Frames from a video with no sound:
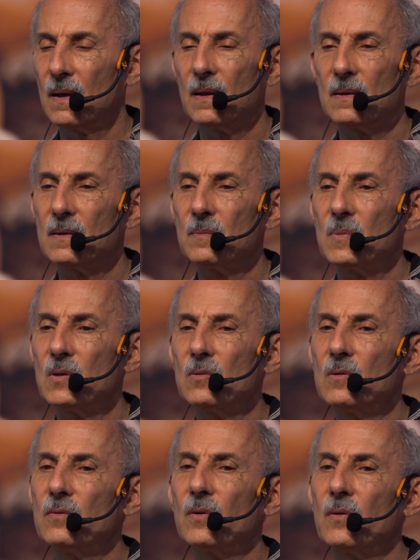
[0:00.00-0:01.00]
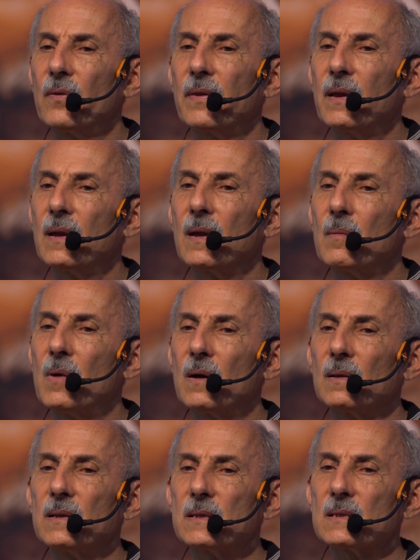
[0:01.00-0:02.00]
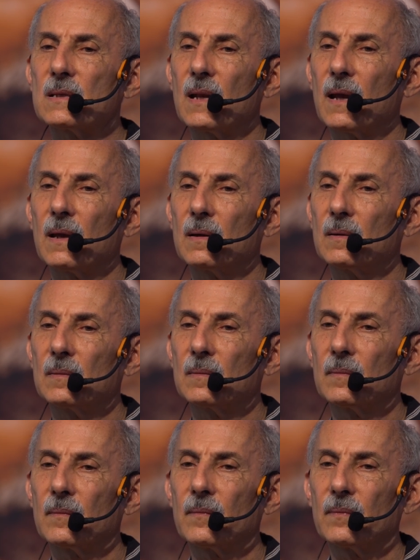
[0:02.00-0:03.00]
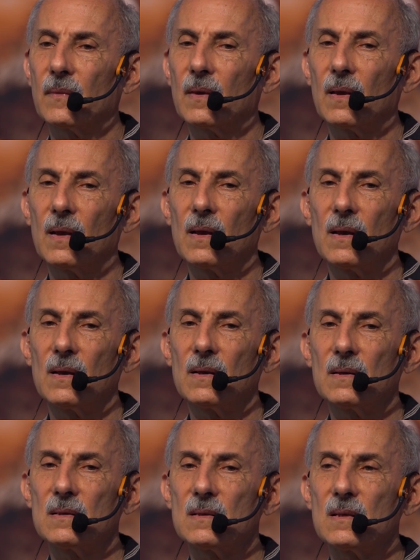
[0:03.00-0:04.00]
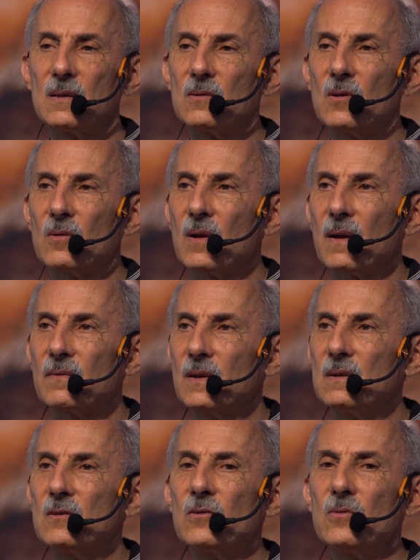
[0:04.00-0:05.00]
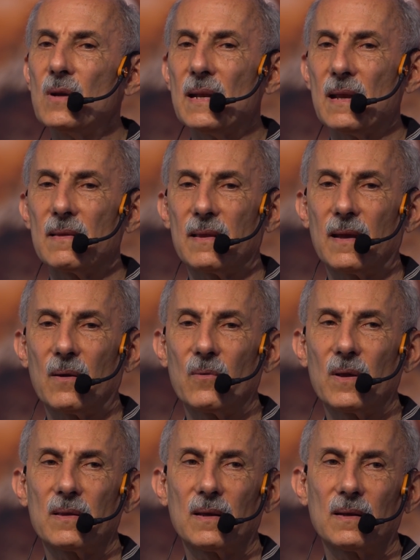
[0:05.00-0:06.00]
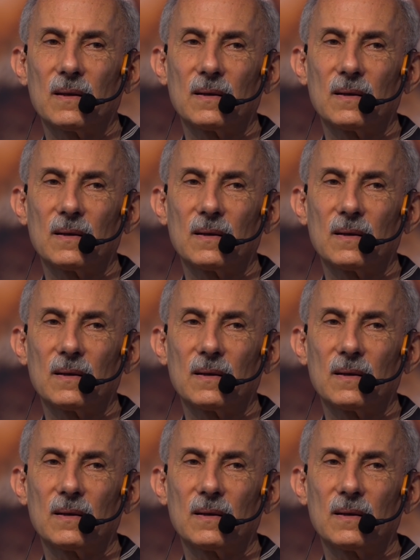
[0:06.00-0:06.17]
And the beautiful thing about listening is that you don't have to do anything with it.